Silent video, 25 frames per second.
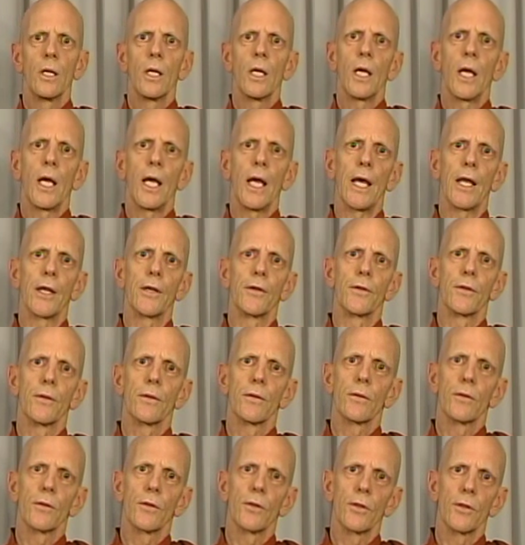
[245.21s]
And
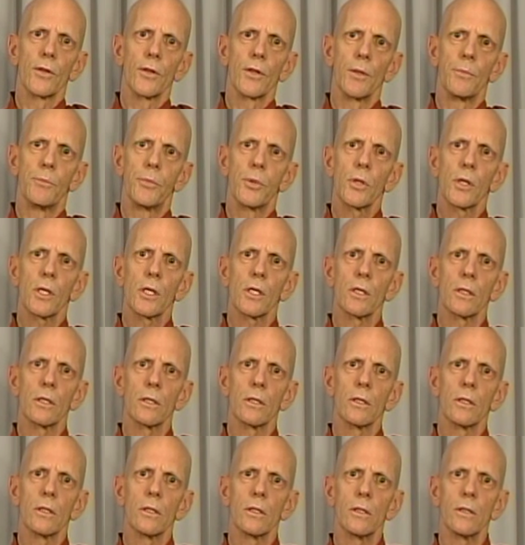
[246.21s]
the
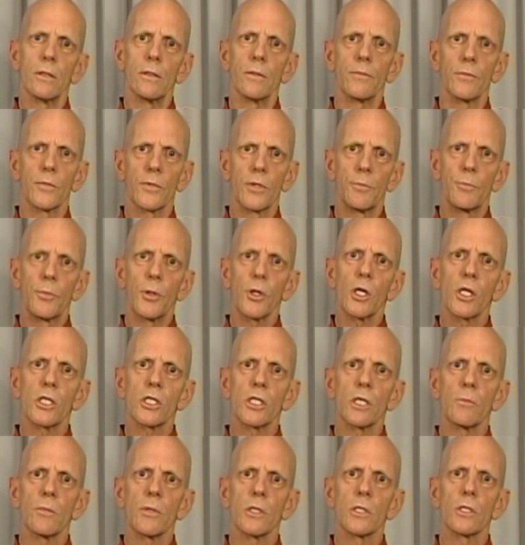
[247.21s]

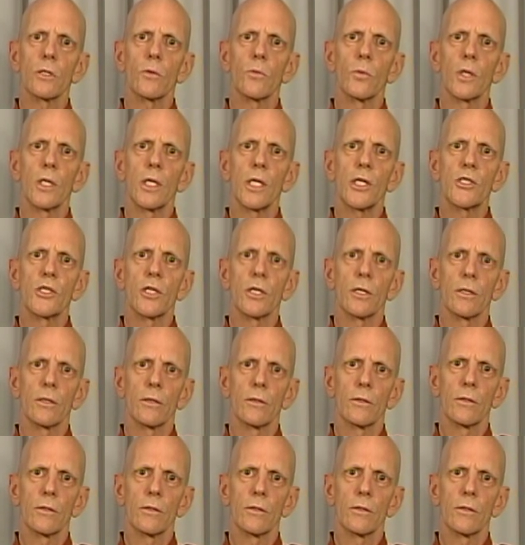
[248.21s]
Buddhism is a religion